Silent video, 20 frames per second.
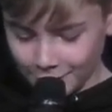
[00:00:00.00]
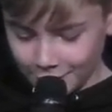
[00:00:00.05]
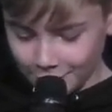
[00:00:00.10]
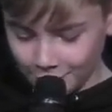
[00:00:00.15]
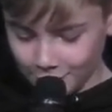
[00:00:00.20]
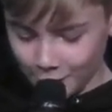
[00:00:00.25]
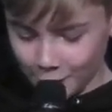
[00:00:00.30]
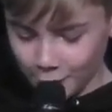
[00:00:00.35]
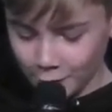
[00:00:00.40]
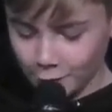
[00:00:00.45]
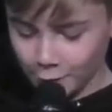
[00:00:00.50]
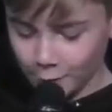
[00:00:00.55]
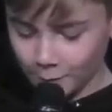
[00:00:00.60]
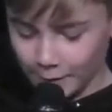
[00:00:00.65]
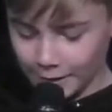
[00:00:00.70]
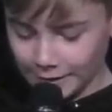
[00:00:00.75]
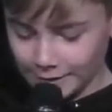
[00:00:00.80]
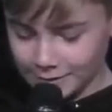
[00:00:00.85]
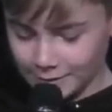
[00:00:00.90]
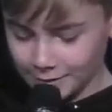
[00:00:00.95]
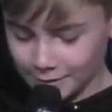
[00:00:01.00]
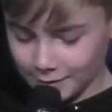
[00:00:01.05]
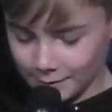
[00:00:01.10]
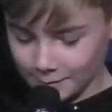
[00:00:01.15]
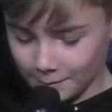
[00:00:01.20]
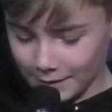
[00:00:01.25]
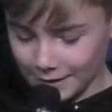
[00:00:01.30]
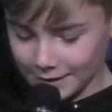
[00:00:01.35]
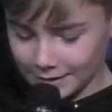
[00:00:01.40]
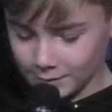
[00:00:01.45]
You know the way to
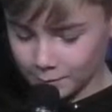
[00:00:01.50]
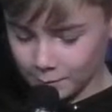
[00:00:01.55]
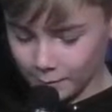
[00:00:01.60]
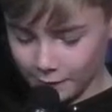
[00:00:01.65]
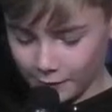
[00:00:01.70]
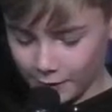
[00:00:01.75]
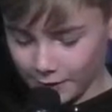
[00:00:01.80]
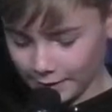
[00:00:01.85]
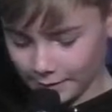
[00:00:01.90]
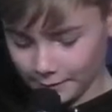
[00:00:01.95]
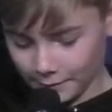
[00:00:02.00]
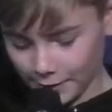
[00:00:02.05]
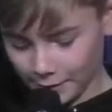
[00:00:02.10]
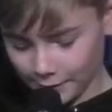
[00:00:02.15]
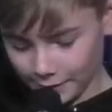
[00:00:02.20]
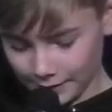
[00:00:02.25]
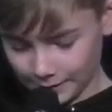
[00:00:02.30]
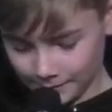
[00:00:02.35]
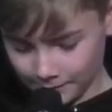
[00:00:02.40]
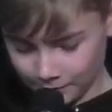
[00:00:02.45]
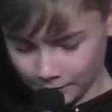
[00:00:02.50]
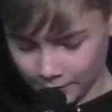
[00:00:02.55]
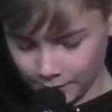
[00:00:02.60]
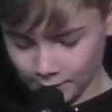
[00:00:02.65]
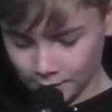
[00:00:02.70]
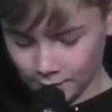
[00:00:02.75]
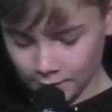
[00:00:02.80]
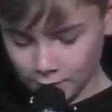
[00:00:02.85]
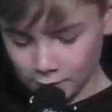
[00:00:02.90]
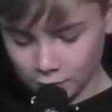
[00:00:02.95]
the place where I am going.
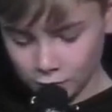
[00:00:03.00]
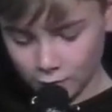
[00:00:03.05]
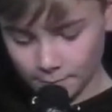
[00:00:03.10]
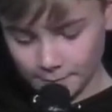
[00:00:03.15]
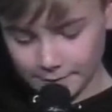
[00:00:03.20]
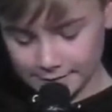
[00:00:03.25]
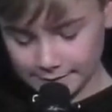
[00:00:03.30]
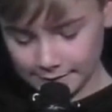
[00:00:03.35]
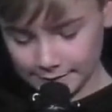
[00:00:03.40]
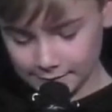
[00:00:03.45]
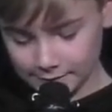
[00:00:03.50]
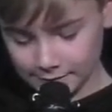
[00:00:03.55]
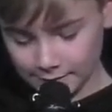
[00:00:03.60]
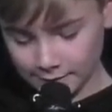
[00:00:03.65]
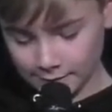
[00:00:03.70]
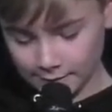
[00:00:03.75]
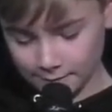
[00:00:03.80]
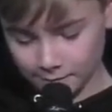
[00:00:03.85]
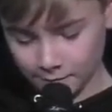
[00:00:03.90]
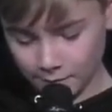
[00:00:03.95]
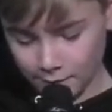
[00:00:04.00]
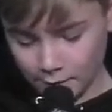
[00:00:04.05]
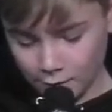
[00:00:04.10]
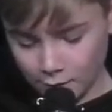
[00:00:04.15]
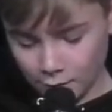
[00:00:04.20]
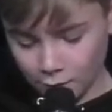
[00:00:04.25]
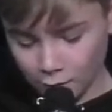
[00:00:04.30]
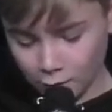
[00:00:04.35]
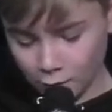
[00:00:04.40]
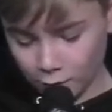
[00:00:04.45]
Thomas said to him,
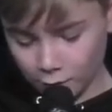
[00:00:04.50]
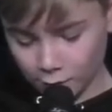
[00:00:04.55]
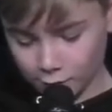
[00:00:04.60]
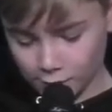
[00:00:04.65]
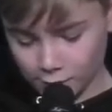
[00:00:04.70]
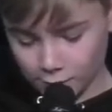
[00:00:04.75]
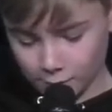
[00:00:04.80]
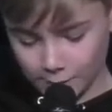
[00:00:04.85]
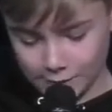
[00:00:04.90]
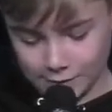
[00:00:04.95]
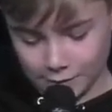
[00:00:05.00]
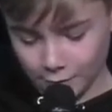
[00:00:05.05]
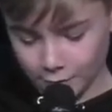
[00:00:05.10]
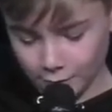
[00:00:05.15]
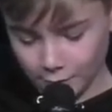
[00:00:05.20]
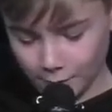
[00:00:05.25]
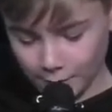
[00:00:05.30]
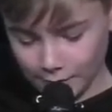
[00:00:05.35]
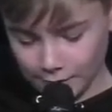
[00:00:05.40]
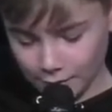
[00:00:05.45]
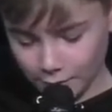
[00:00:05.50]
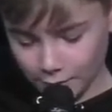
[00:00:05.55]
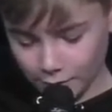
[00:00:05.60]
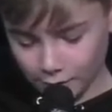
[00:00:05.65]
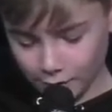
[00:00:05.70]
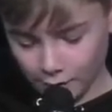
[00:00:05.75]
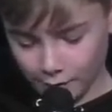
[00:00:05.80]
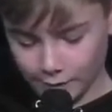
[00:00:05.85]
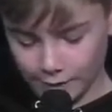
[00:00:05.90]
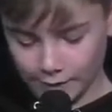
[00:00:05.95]
Lord, we don't know where you
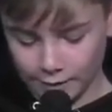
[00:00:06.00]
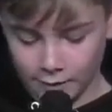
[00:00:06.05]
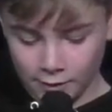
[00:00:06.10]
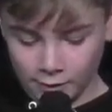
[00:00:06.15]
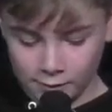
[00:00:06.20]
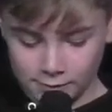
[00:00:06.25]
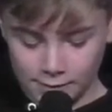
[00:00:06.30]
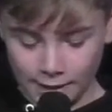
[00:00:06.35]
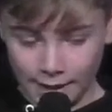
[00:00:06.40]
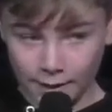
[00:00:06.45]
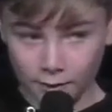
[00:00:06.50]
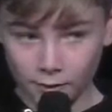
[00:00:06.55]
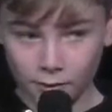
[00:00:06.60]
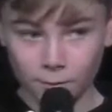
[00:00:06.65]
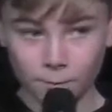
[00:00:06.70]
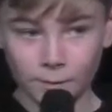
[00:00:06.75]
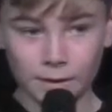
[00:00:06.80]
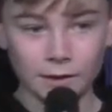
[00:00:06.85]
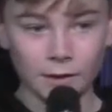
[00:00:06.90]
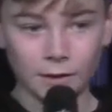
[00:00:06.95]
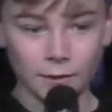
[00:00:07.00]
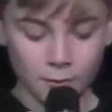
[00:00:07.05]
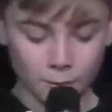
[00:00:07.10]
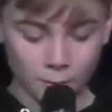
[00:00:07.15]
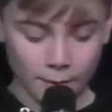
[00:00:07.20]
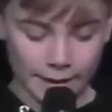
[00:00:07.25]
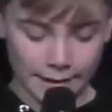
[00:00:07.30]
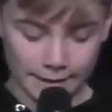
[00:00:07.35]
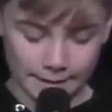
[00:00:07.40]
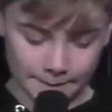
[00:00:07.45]
are going, so how can we know the
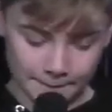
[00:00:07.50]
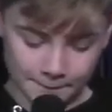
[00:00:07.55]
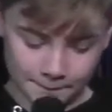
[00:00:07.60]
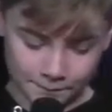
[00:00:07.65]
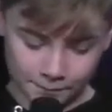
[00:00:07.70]
way?